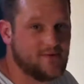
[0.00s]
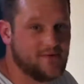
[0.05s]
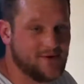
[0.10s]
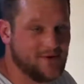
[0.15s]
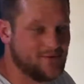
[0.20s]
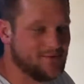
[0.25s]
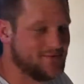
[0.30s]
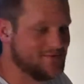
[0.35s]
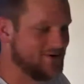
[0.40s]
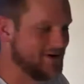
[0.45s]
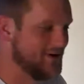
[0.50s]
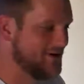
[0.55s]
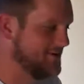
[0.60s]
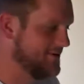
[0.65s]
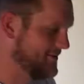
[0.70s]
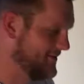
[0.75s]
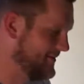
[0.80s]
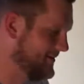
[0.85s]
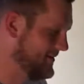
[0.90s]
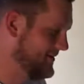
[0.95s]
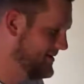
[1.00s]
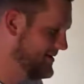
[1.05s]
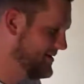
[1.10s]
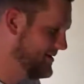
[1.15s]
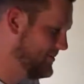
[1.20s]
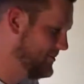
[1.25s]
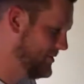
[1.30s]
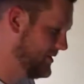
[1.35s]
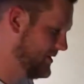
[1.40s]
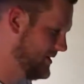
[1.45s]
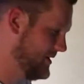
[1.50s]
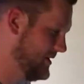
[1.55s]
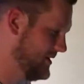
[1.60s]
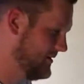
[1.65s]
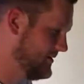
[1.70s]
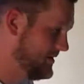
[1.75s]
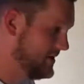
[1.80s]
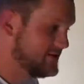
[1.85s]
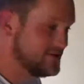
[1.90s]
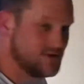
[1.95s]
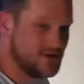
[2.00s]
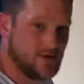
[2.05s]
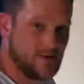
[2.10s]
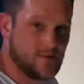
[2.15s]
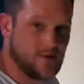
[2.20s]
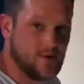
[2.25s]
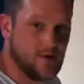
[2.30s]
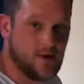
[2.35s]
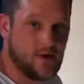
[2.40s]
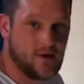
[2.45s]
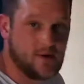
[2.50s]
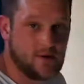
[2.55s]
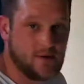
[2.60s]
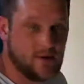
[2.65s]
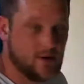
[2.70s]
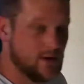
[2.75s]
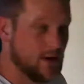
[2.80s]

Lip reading: films now. But things are coming along.